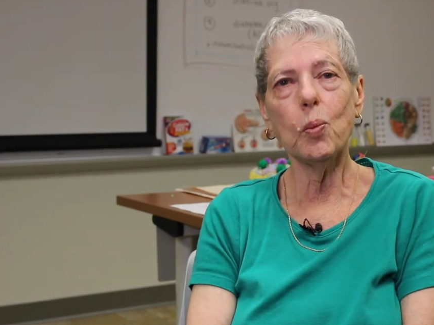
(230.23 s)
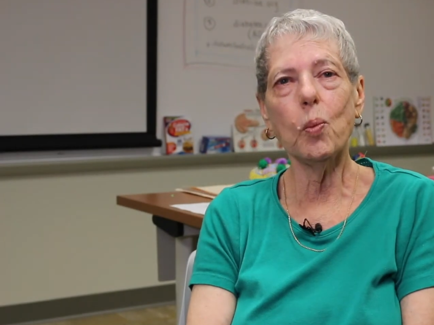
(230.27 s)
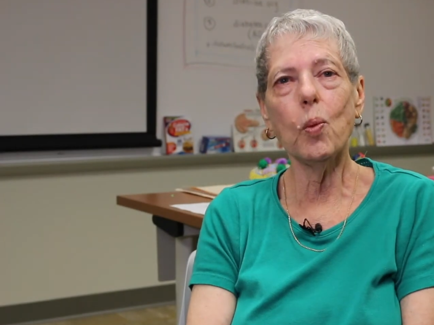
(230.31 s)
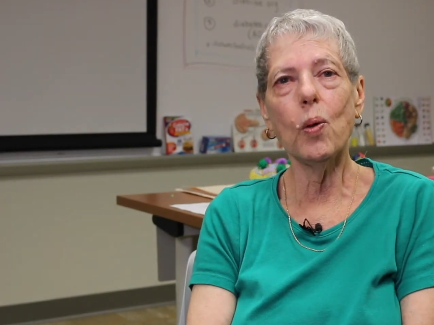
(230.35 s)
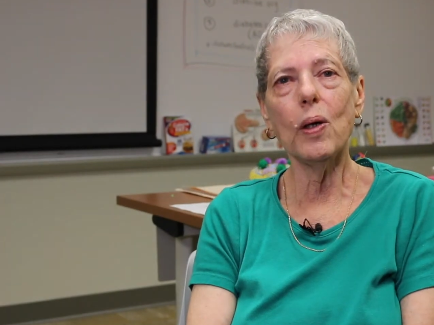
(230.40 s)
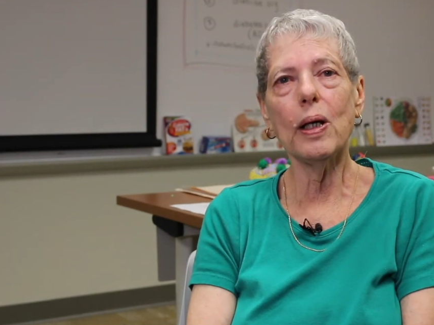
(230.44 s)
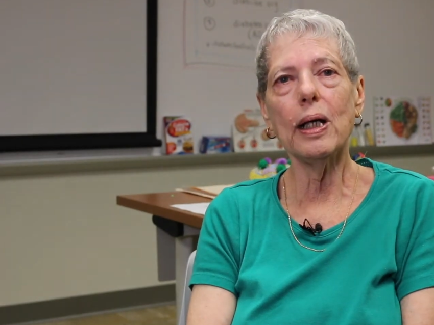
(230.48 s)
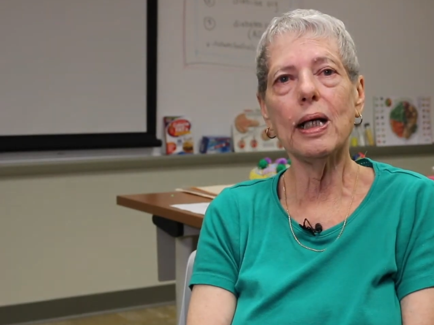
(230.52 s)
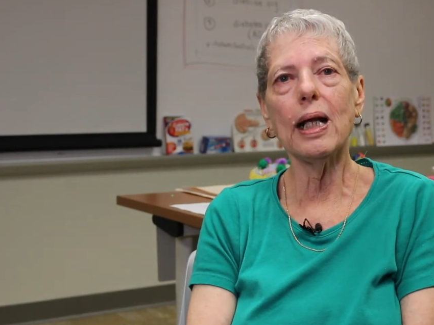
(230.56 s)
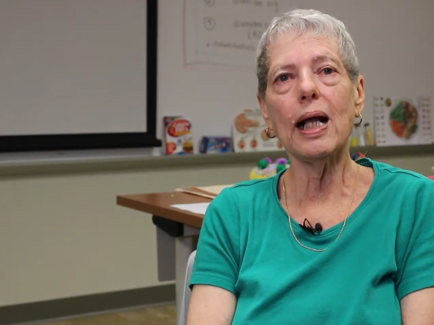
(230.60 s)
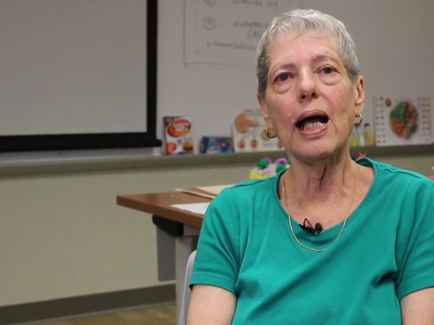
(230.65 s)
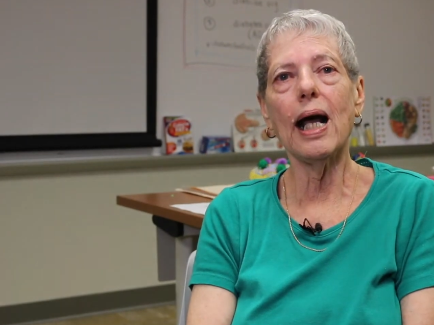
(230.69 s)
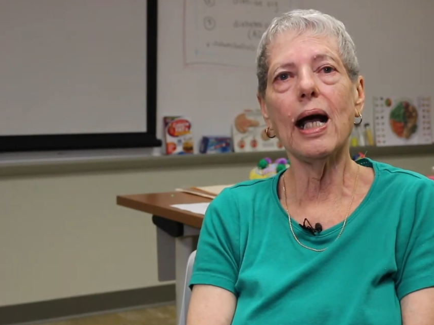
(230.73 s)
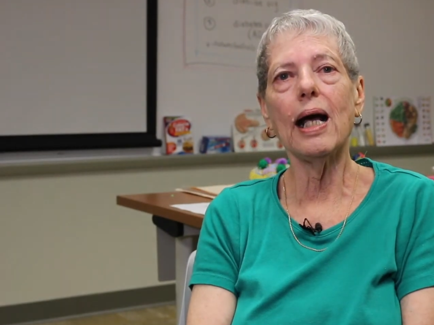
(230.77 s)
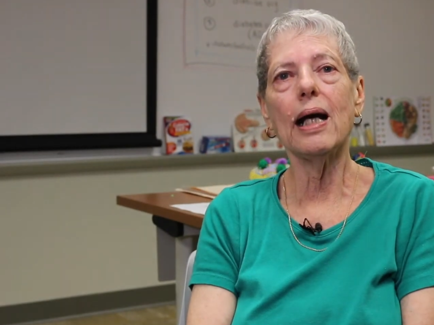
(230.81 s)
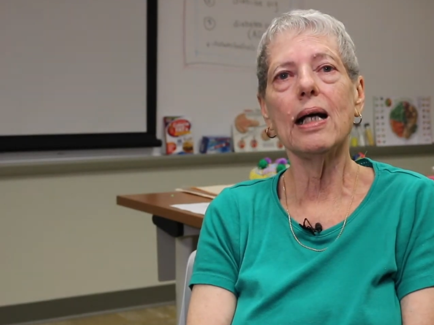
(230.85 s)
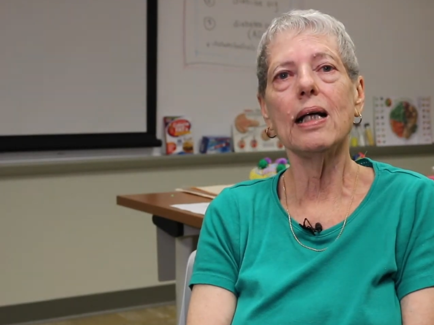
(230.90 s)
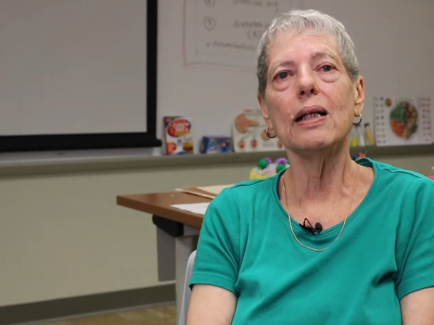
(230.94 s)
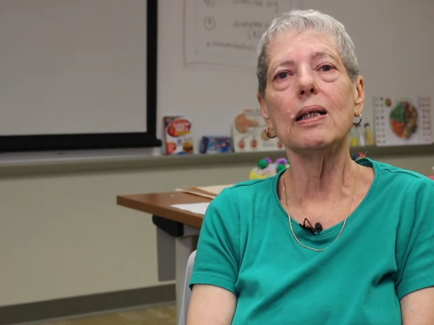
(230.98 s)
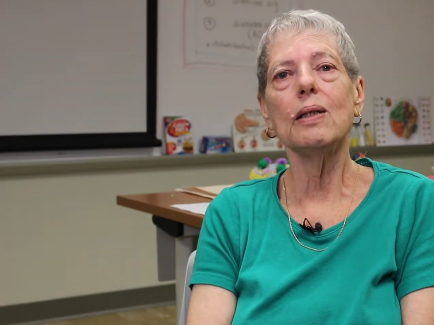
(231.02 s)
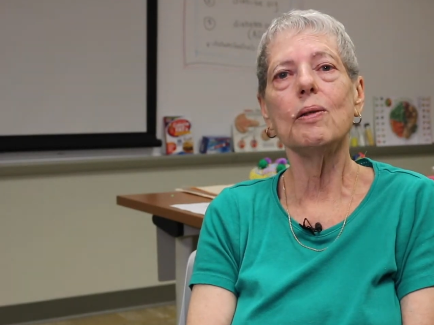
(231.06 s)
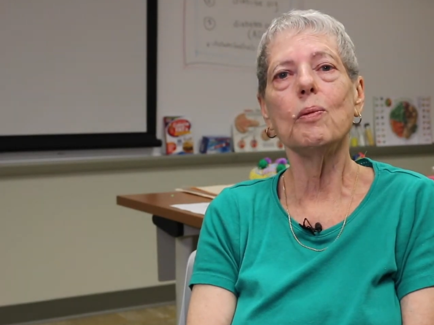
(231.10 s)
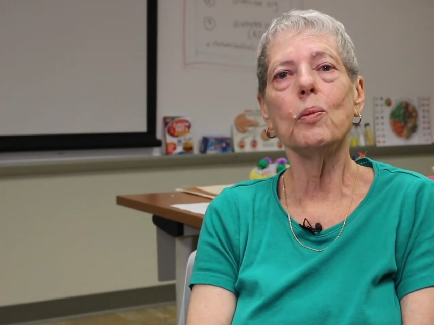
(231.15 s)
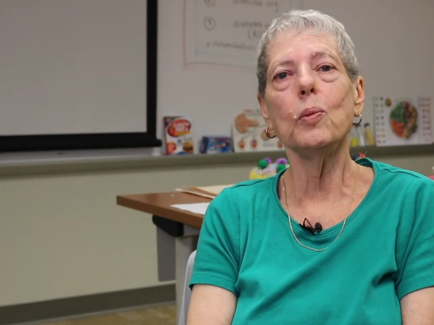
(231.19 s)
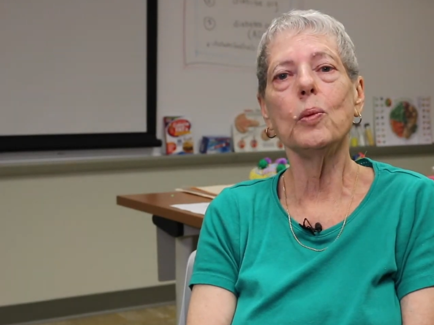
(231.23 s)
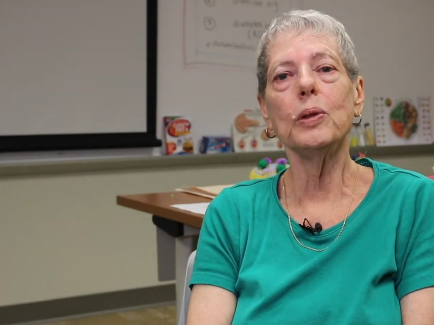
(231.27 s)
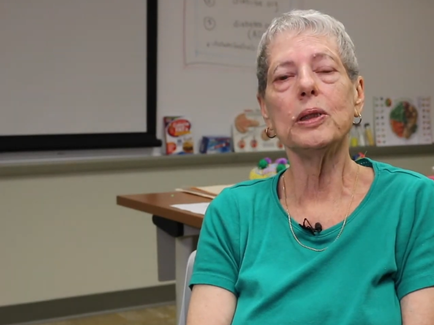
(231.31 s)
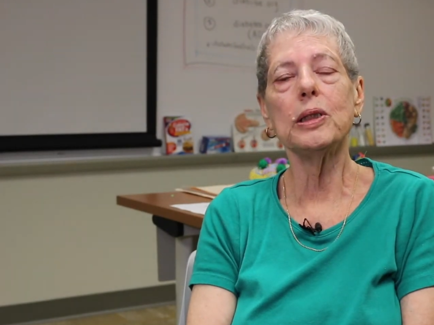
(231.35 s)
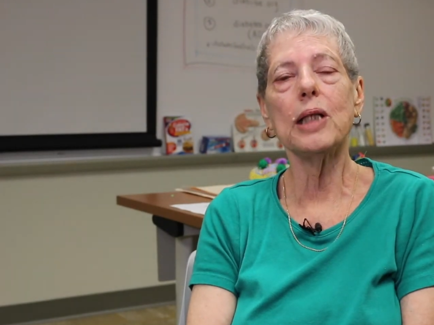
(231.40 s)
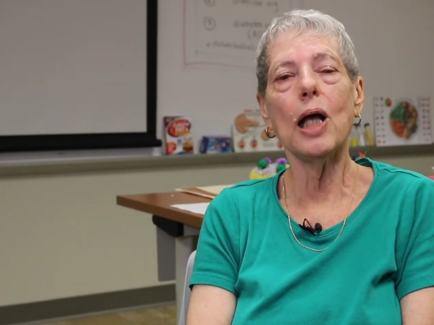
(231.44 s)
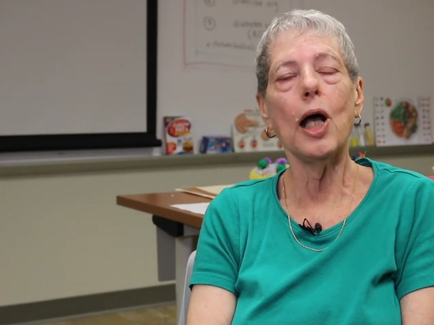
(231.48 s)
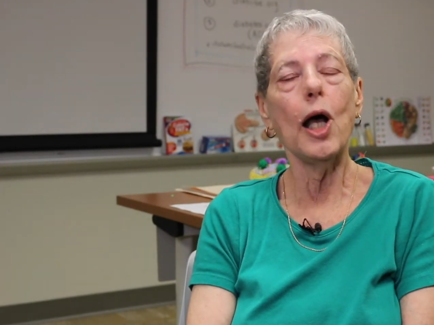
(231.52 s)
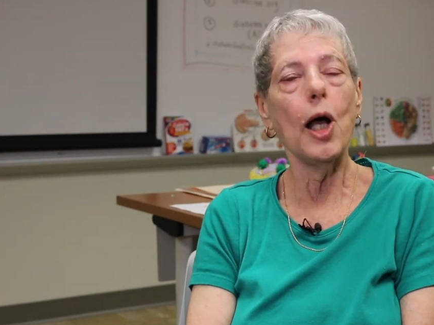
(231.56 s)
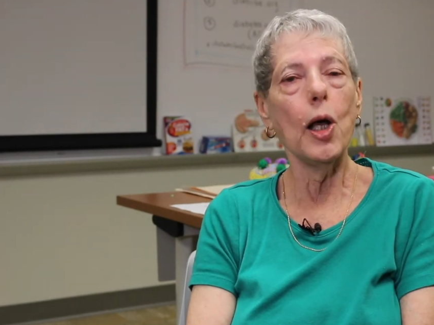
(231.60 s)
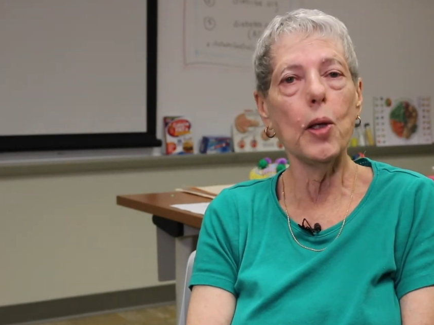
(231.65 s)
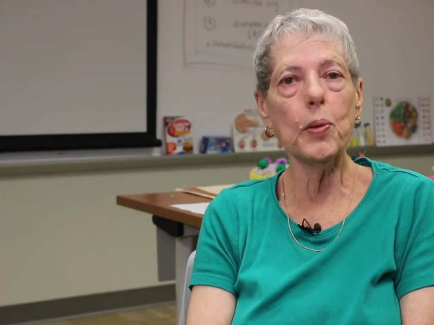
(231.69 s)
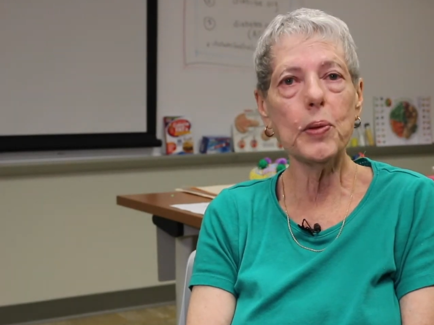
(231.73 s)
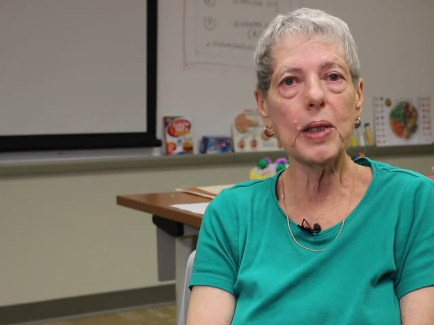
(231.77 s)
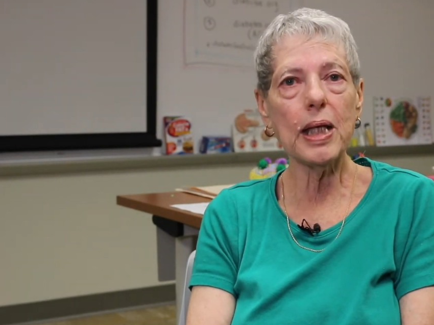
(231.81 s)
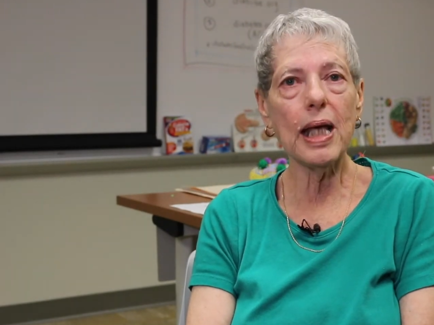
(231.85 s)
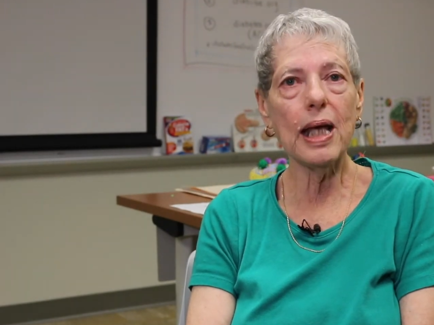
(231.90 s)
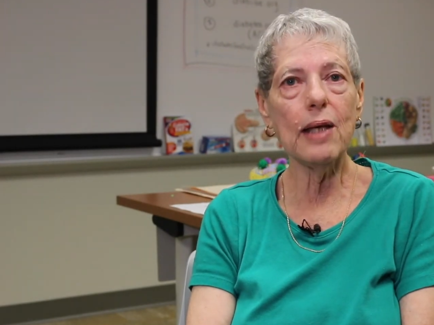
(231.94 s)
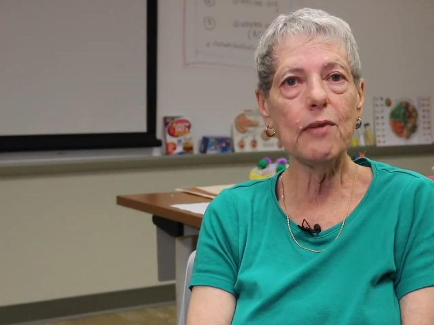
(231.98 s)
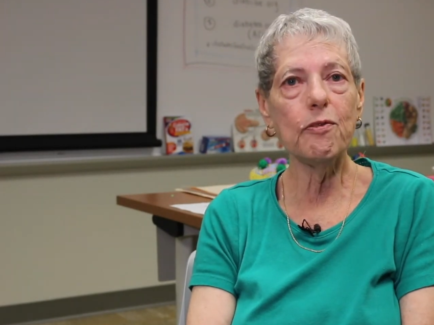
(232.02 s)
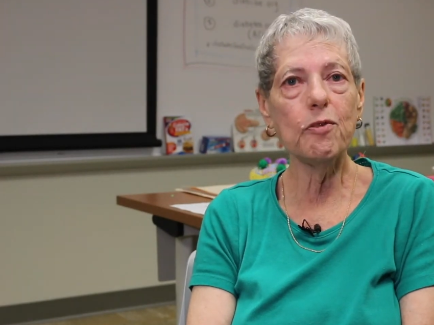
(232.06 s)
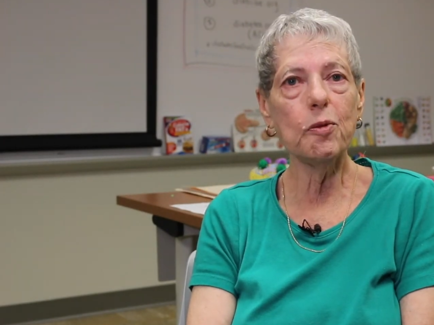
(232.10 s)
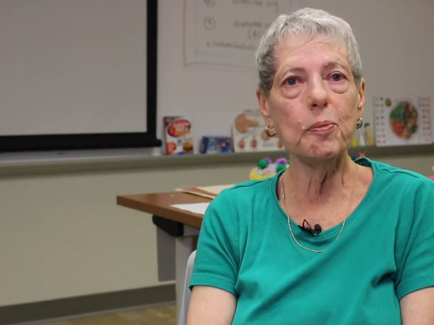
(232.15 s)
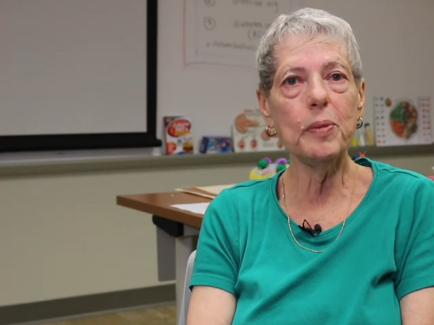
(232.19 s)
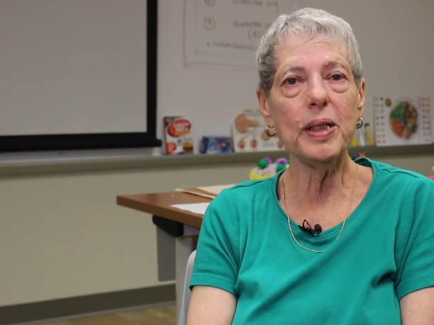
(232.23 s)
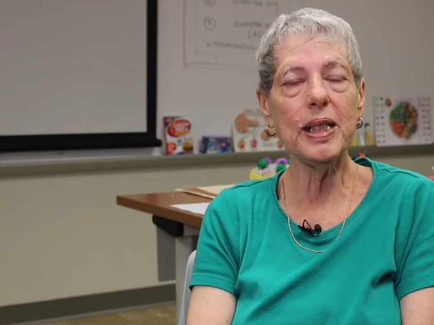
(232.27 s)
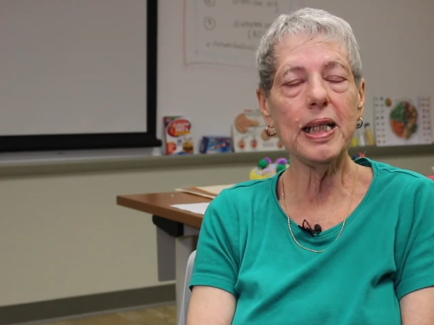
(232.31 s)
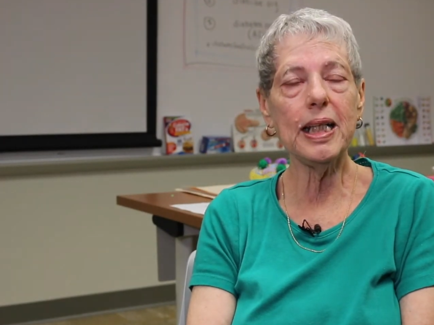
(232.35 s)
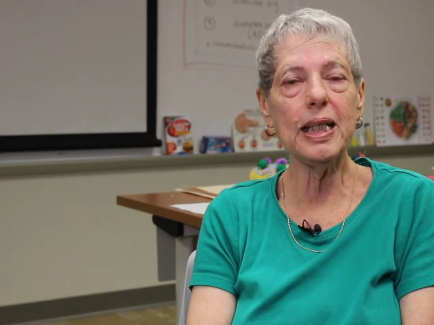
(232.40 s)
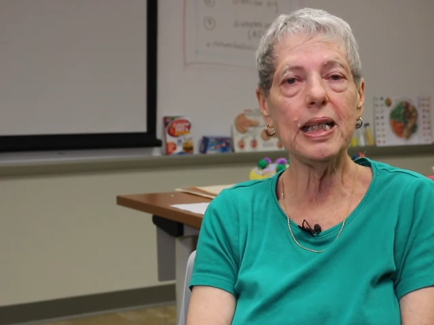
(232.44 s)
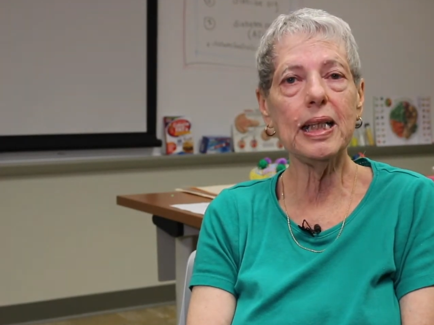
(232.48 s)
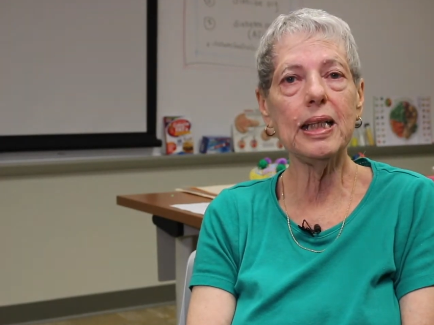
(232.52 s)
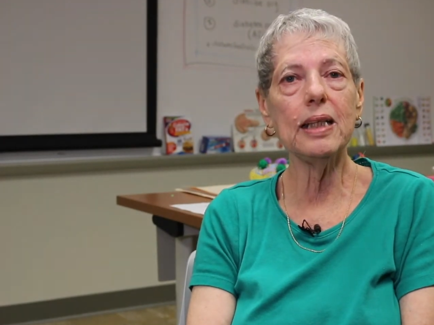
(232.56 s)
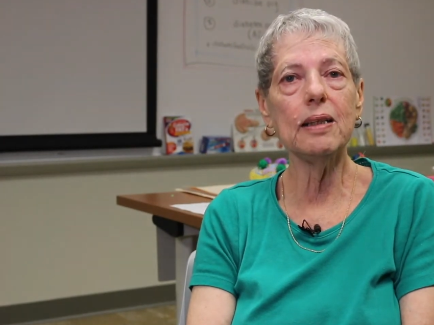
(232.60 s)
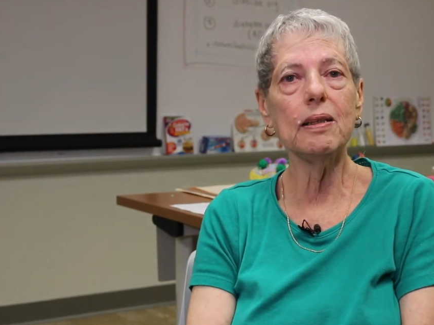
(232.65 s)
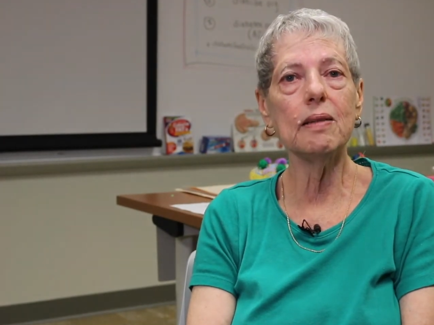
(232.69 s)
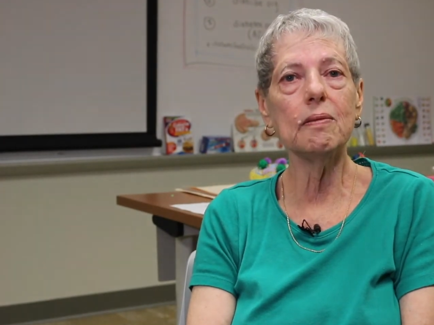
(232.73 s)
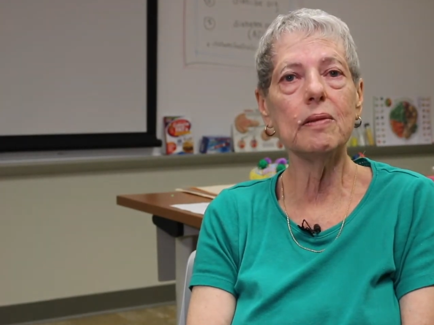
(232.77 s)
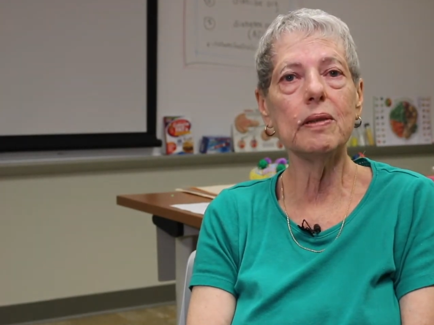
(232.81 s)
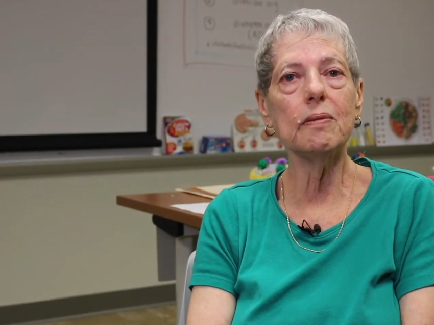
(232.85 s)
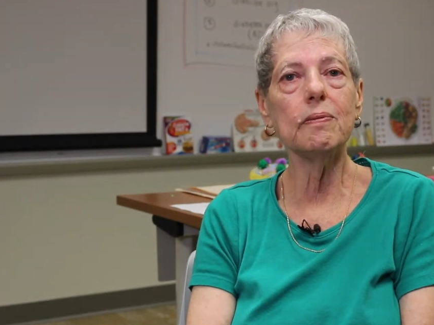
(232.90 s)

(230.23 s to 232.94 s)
what was okay for me to eat